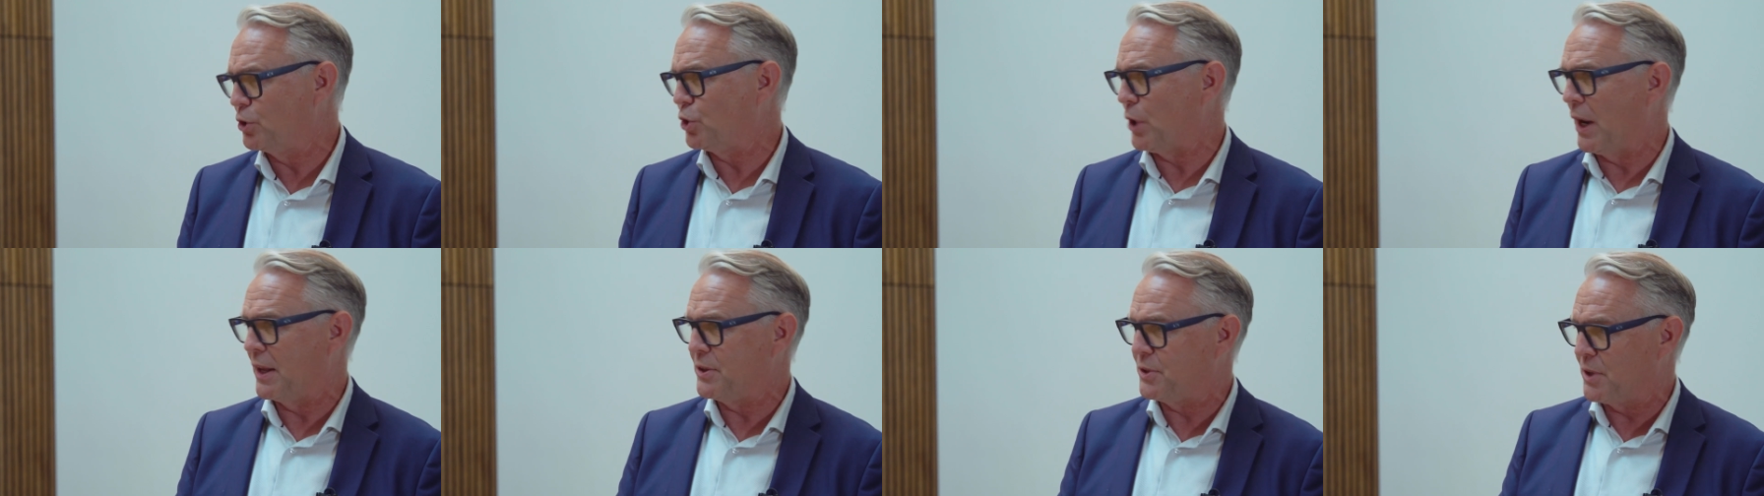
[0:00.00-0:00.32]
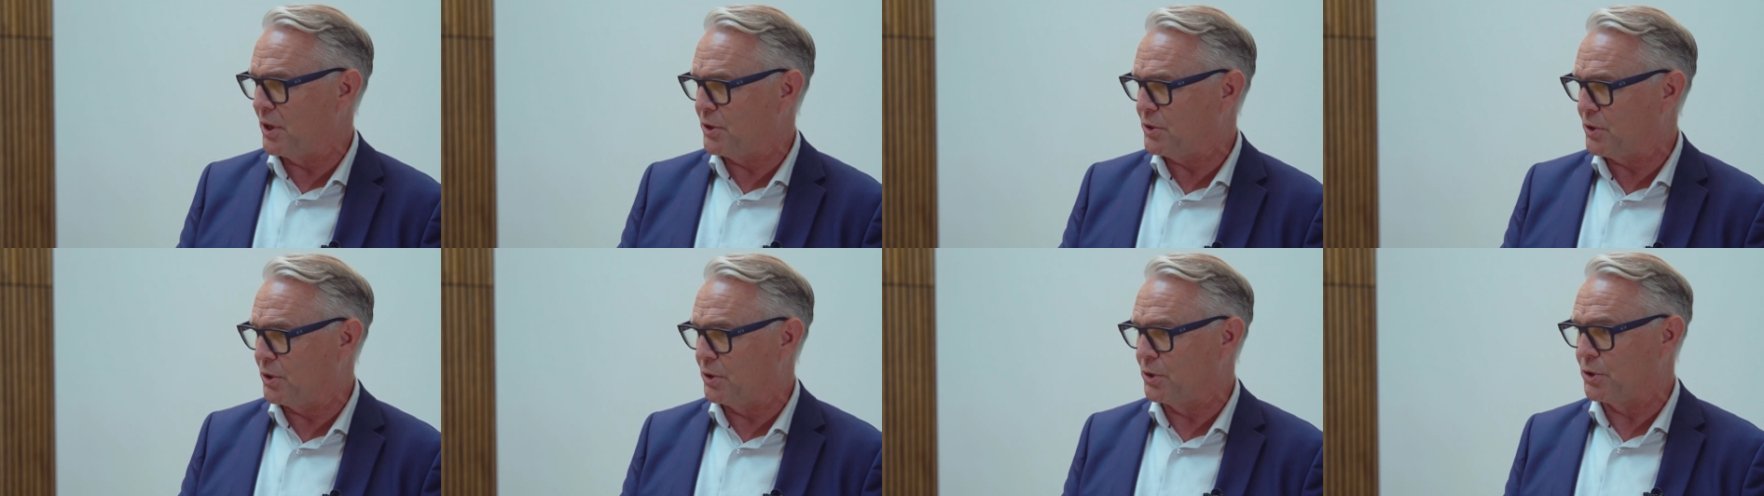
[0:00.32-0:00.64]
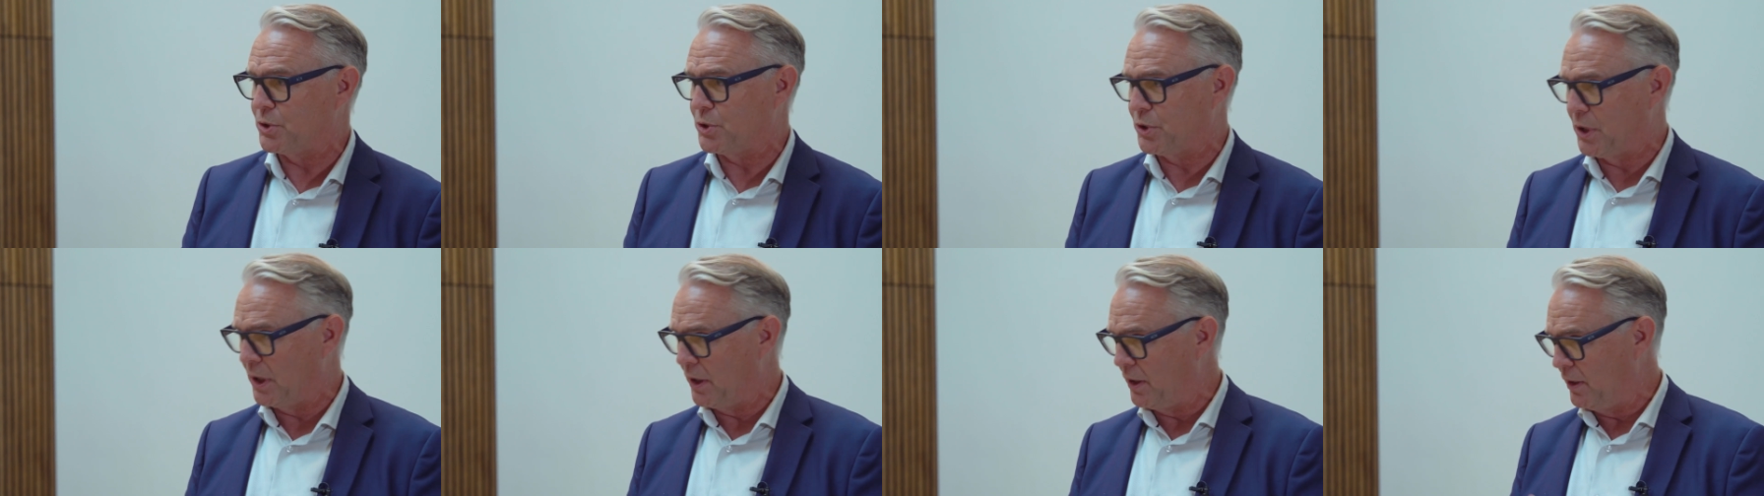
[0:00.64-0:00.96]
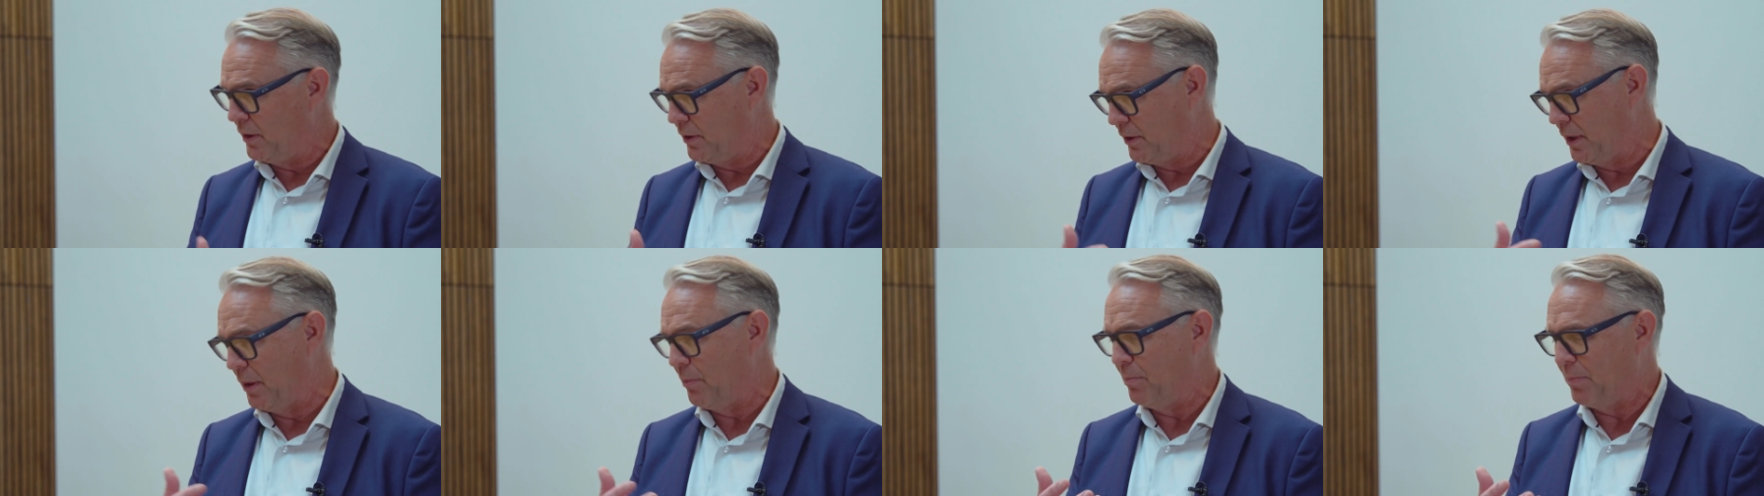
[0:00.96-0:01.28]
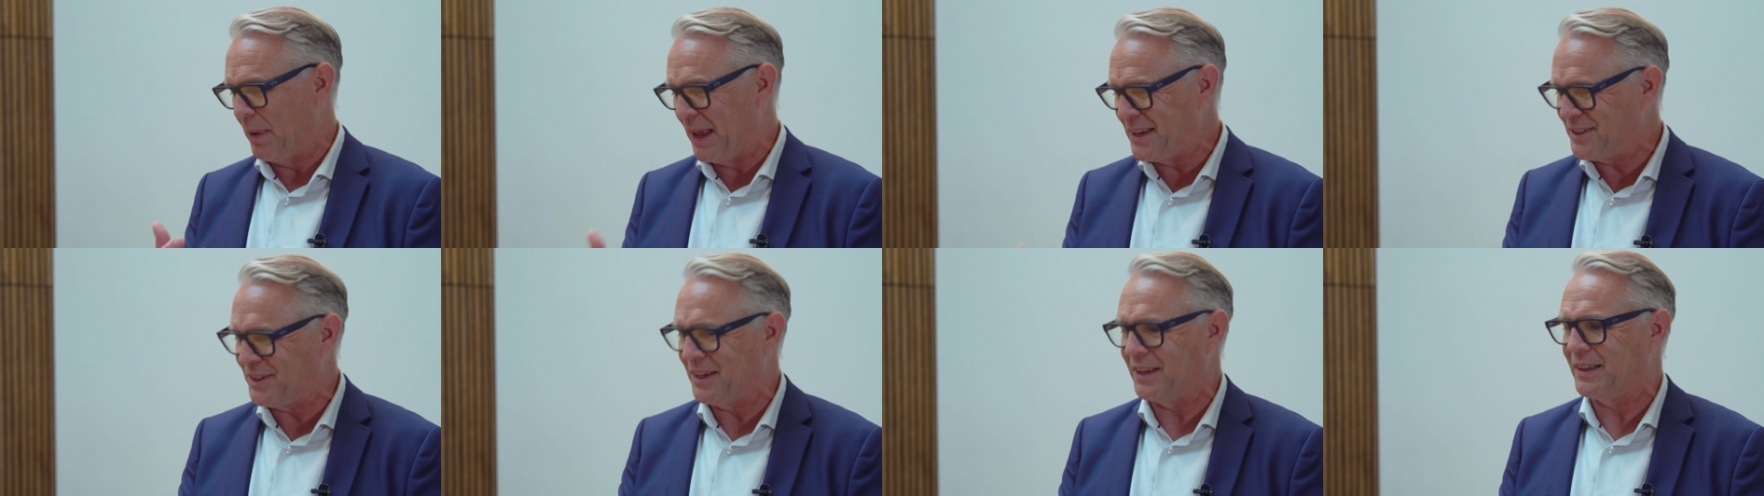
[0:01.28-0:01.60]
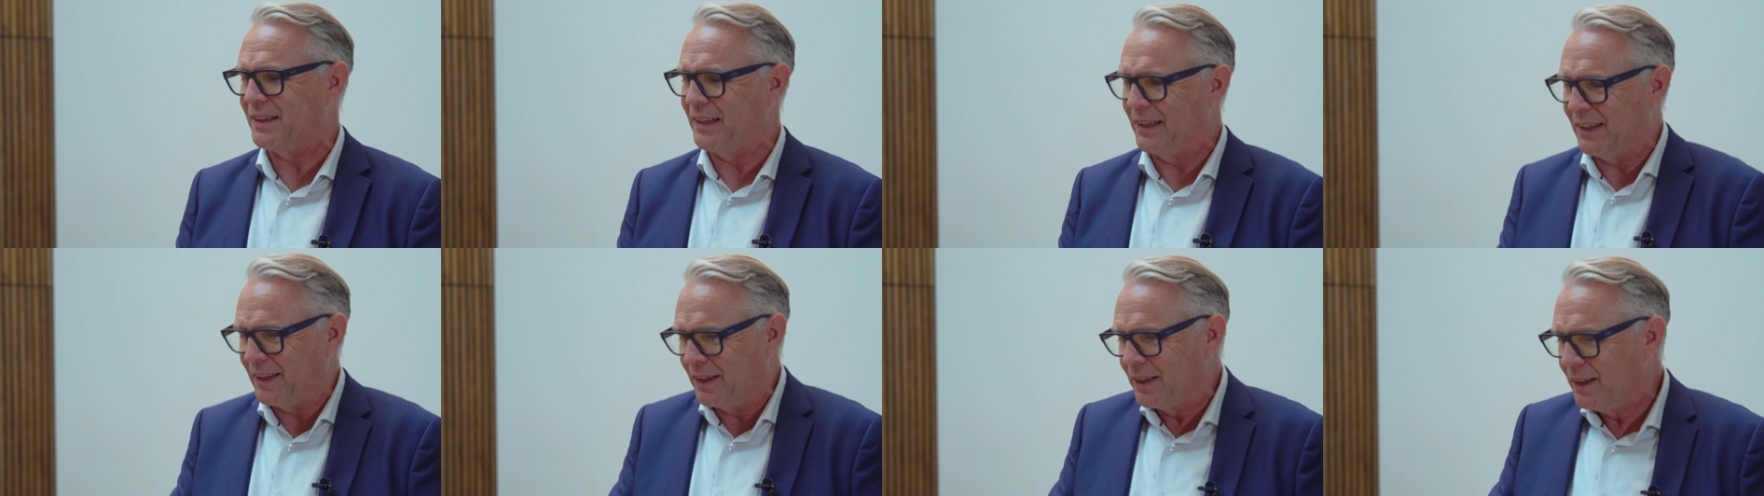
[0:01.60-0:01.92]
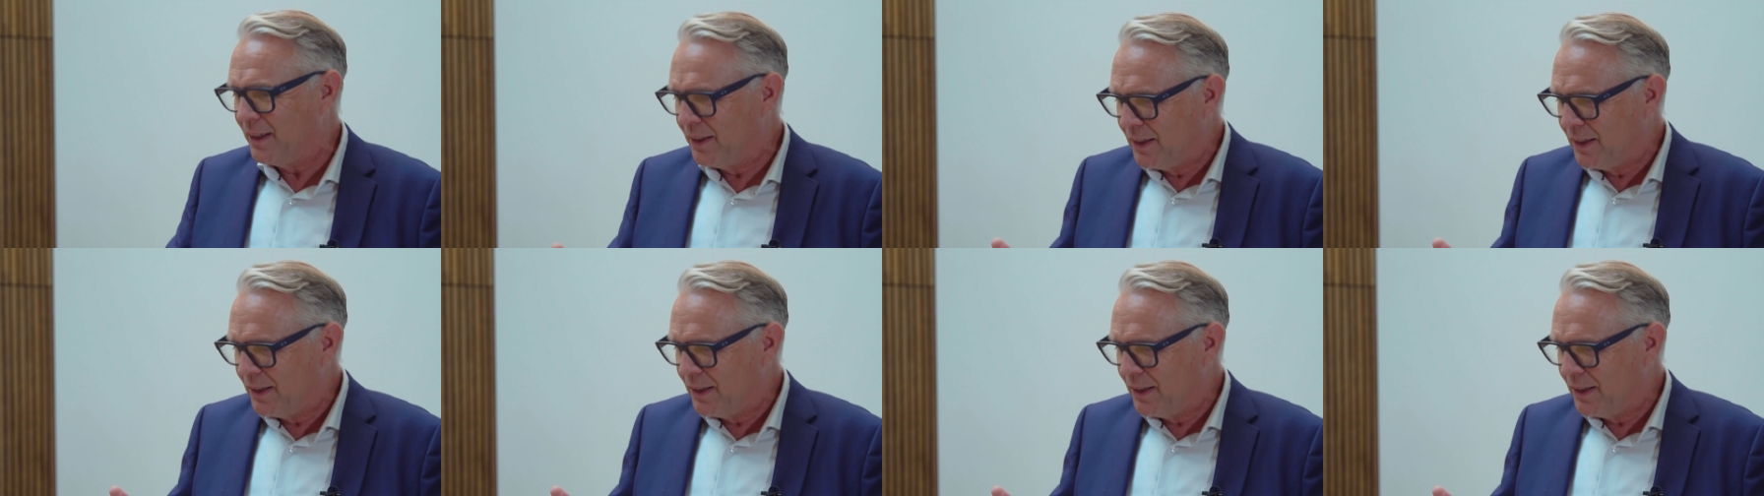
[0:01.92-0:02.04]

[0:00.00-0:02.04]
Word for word: transistors that basically